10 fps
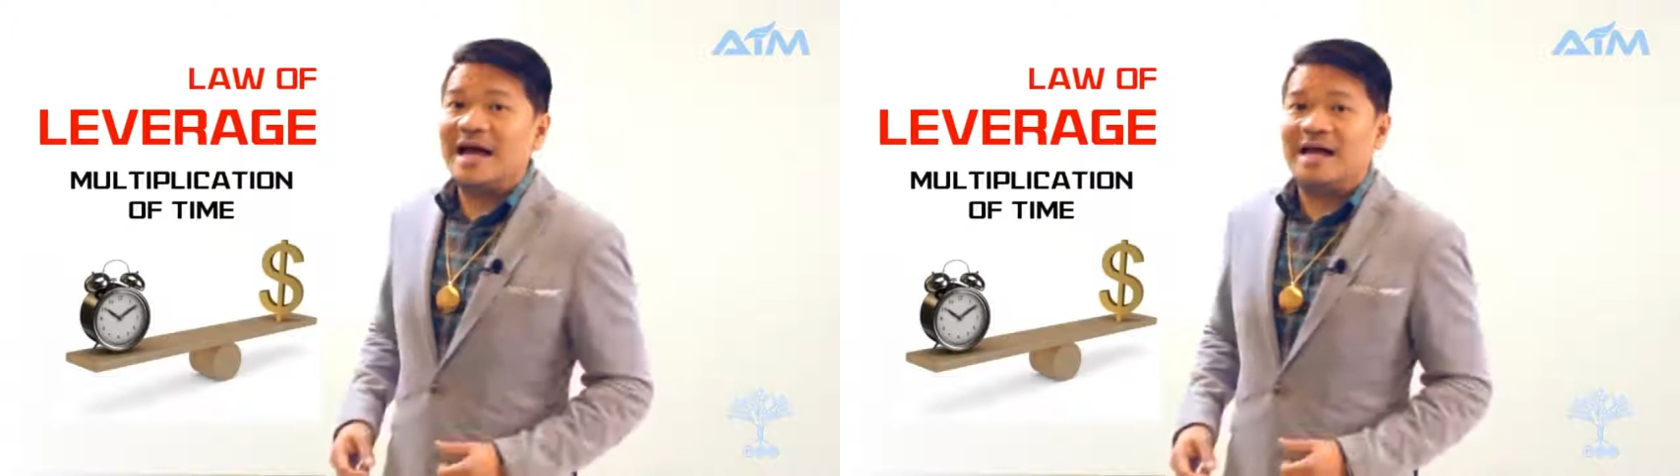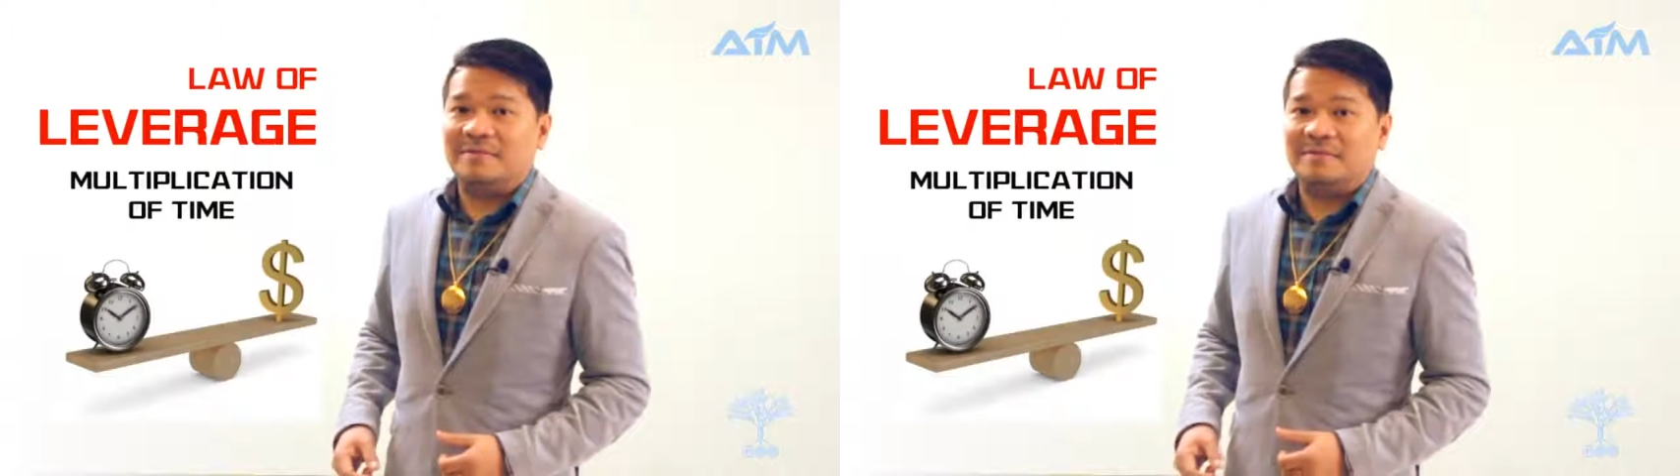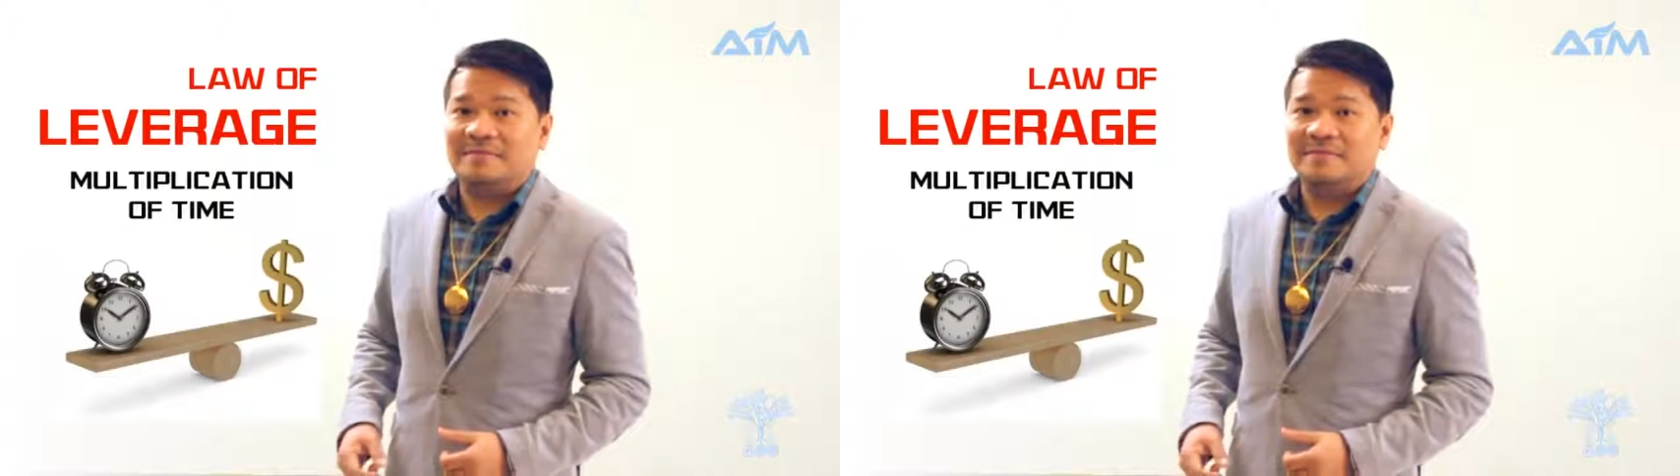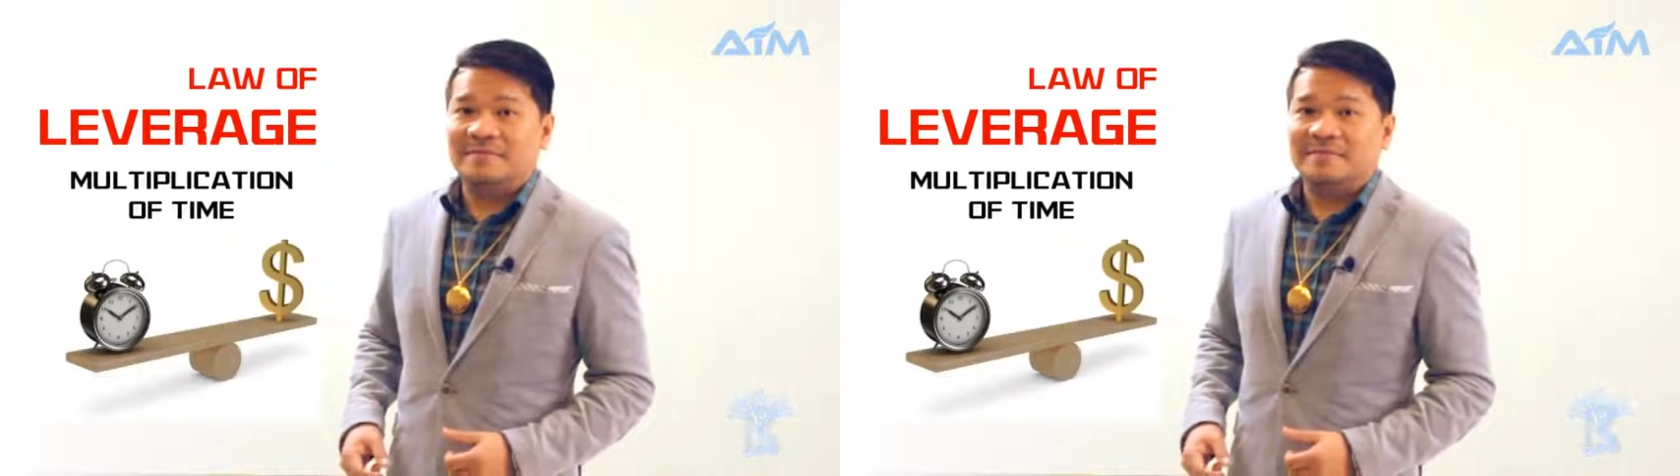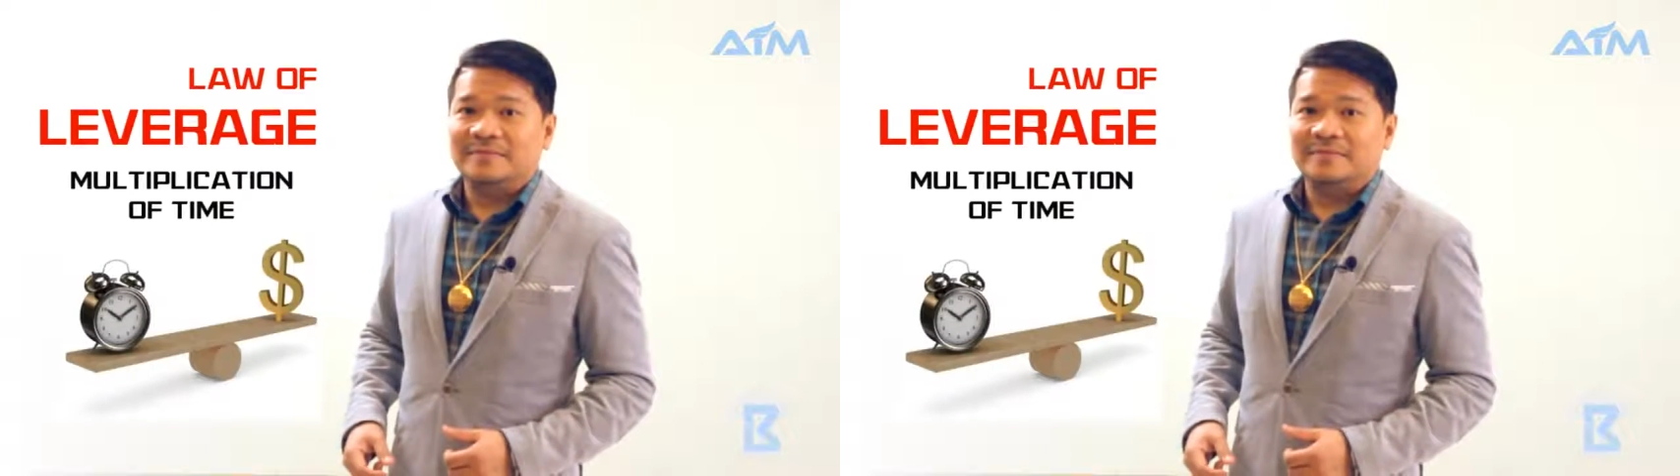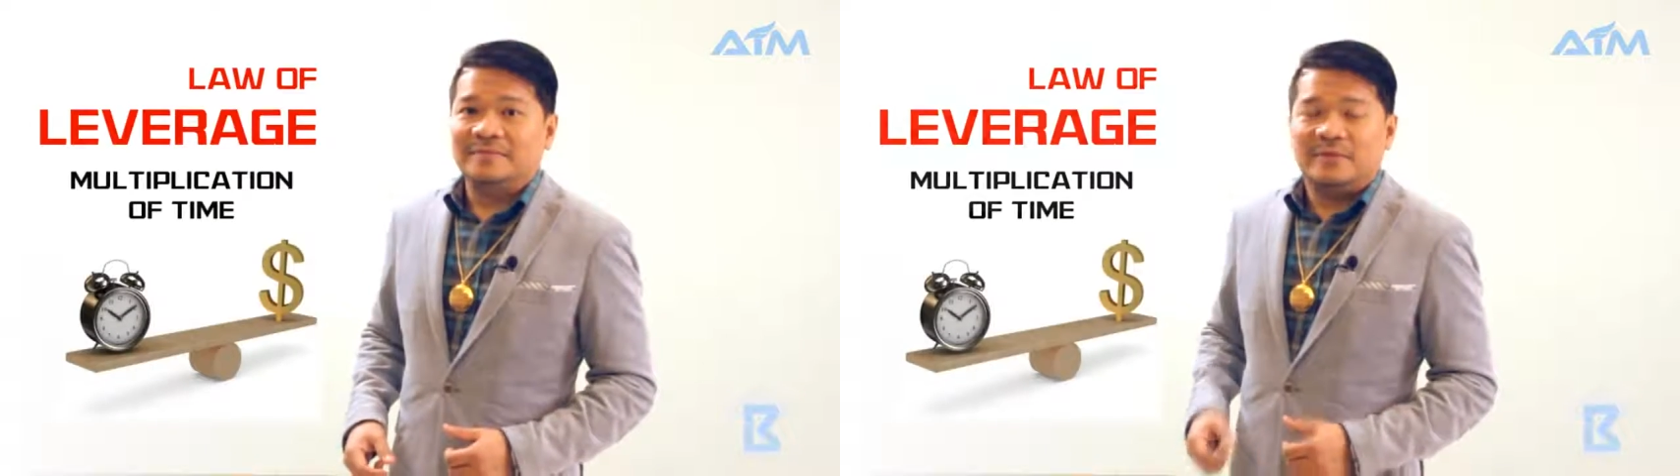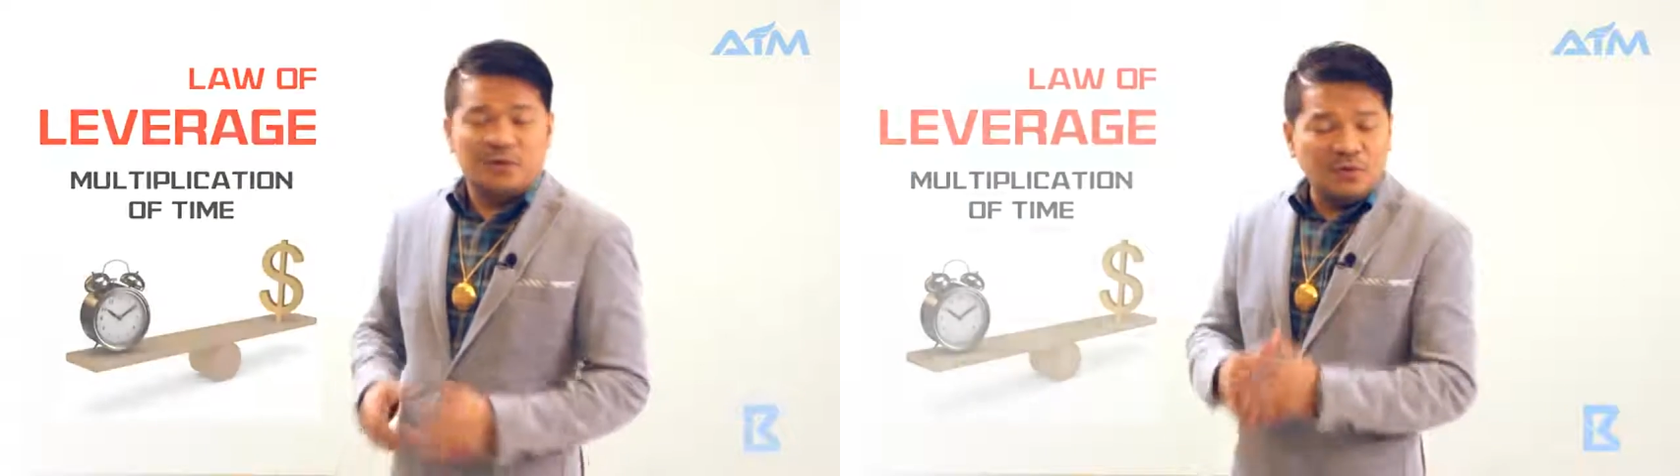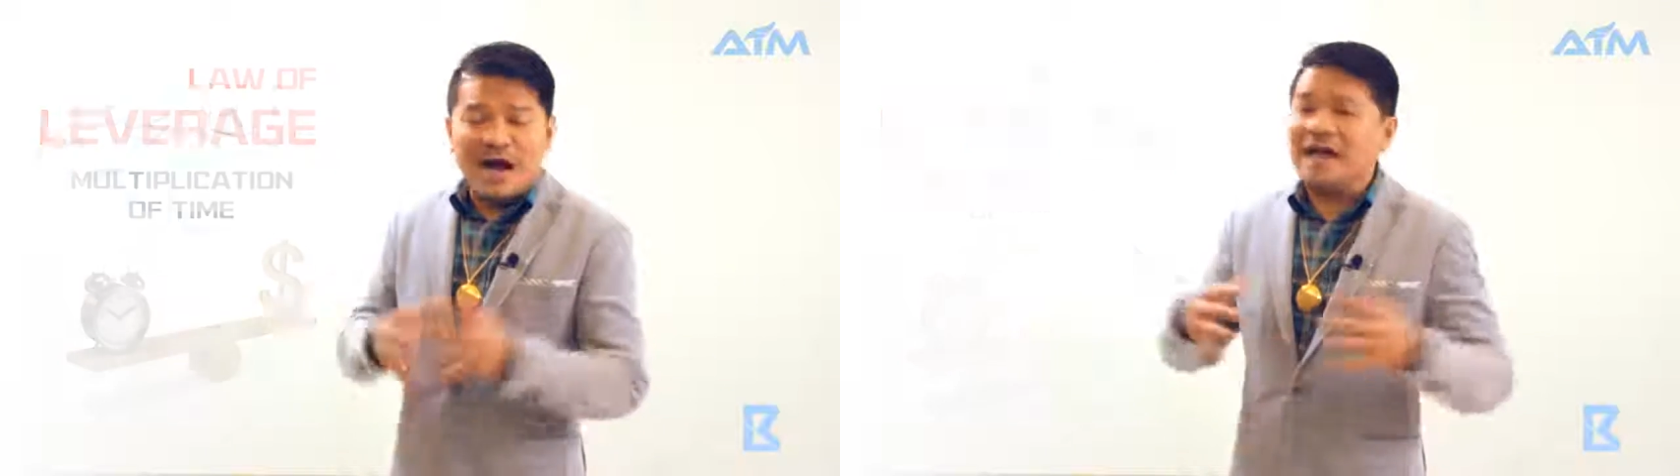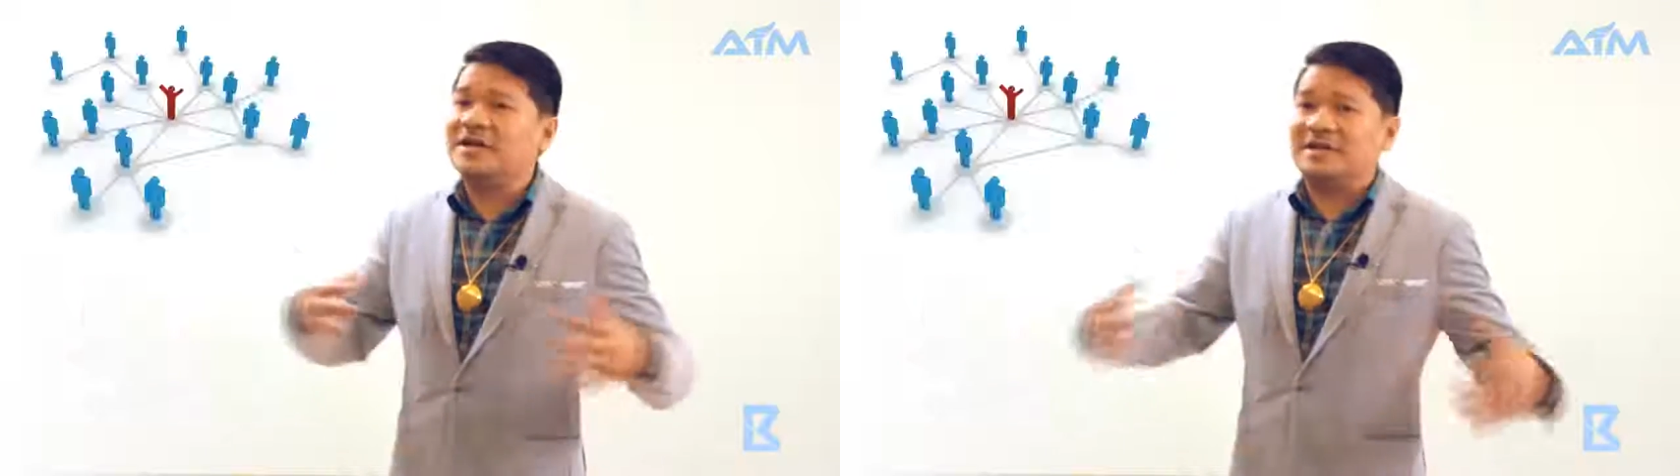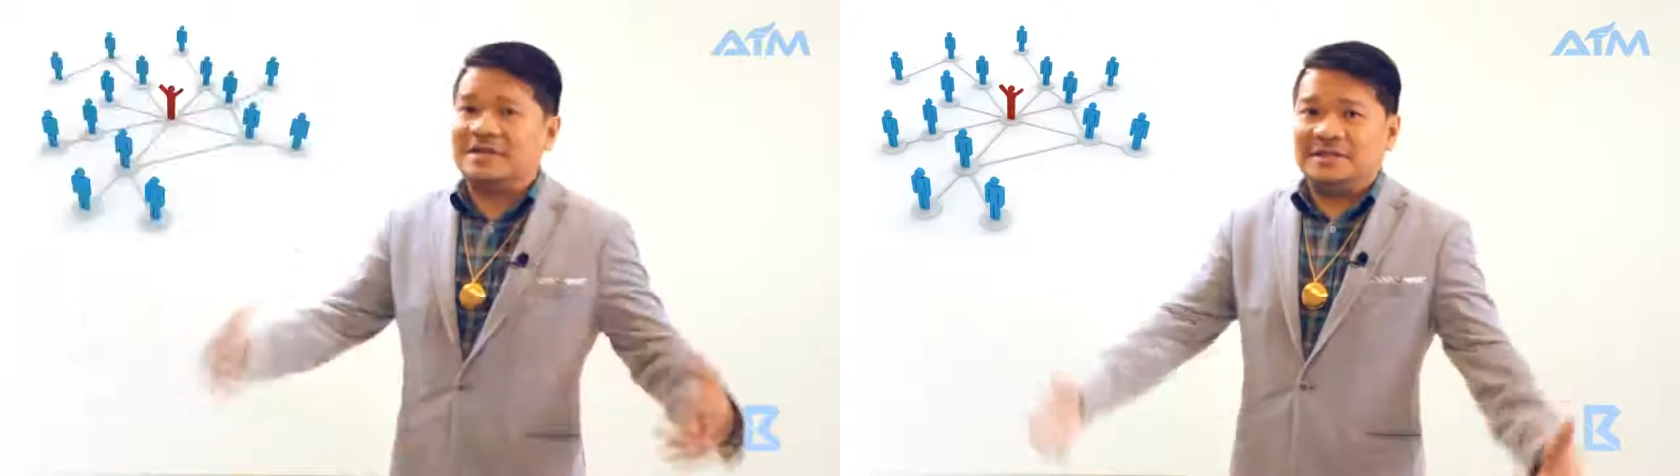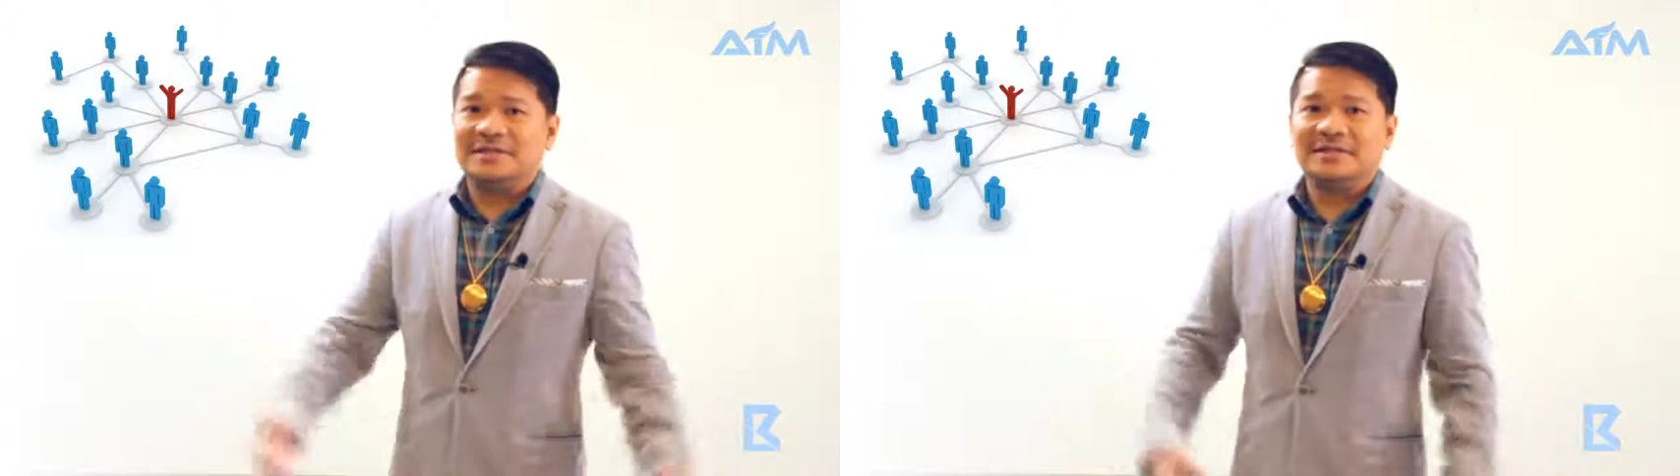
time through others.